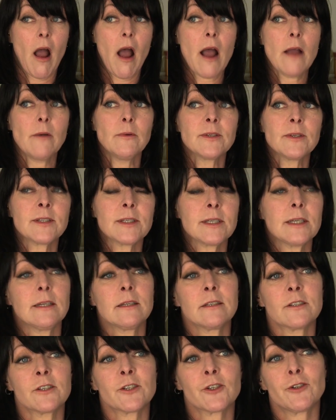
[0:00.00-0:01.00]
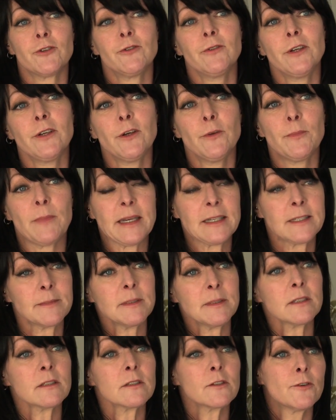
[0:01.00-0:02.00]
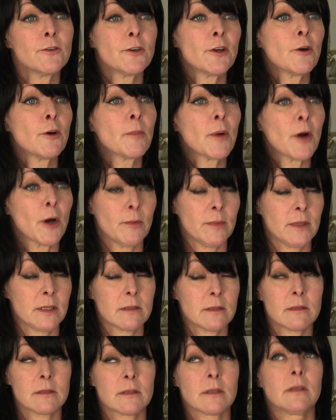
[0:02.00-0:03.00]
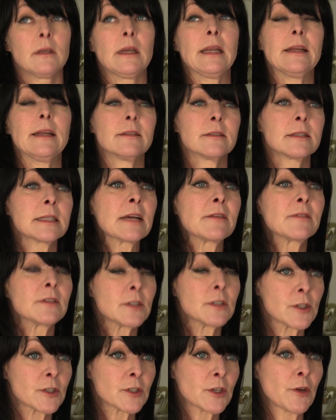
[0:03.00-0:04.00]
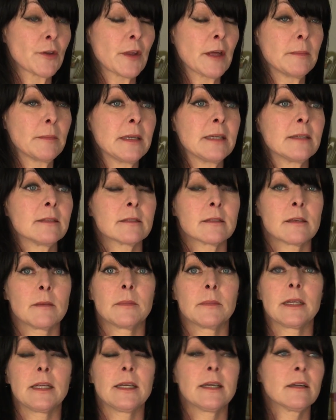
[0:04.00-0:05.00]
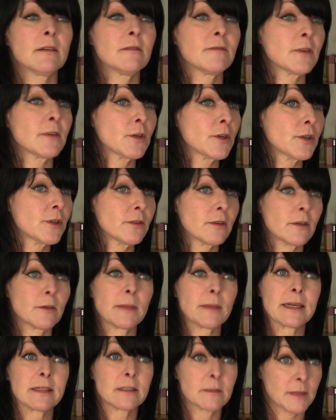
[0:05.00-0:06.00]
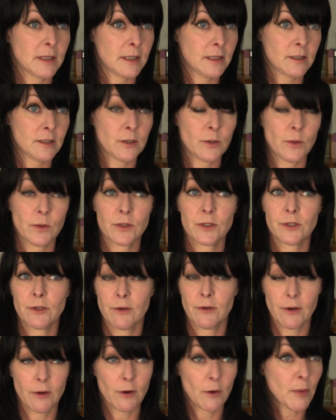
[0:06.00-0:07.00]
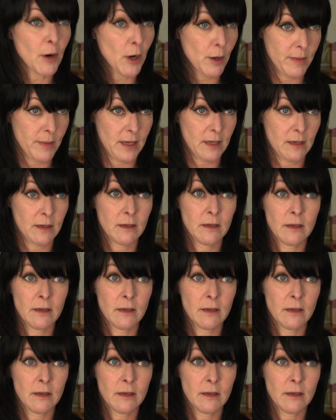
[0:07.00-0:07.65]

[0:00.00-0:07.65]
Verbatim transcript: I was seeing studio, basement studio apartments, and in San Francisco that means somebody converted their basement into a studio apartment.